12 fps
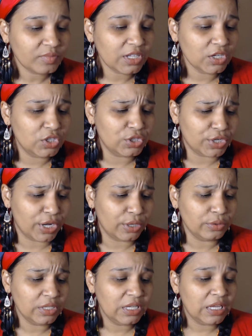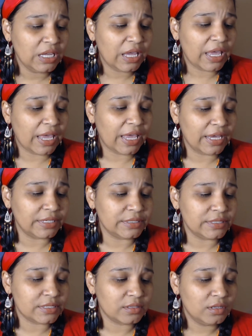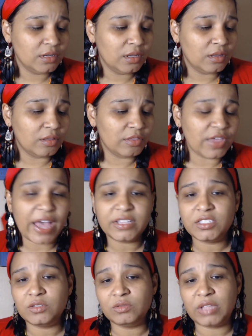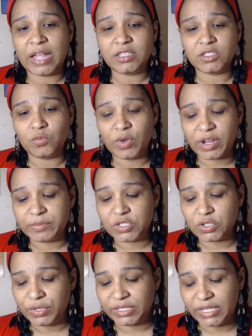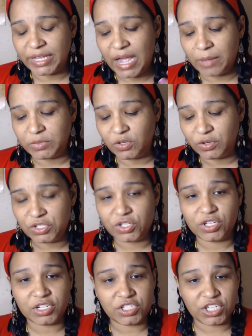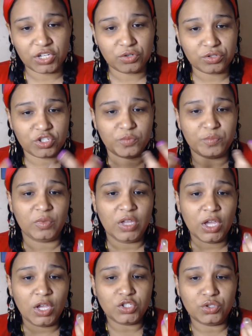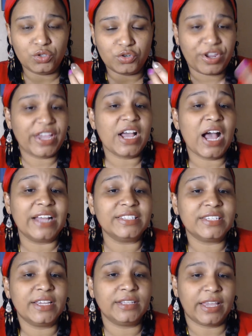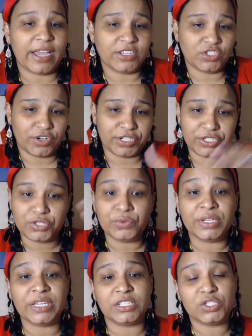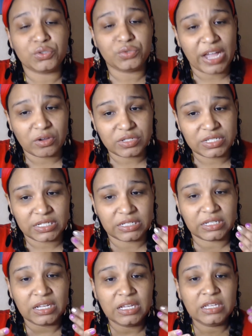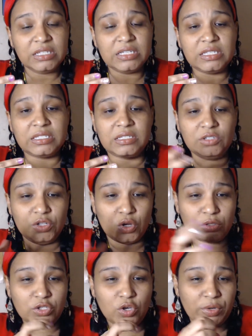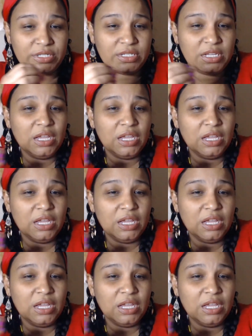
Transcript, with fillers: You know? And that's that's what I'm doing. Like I'm going to continue to to create content like I started doing in 2000 and you know towards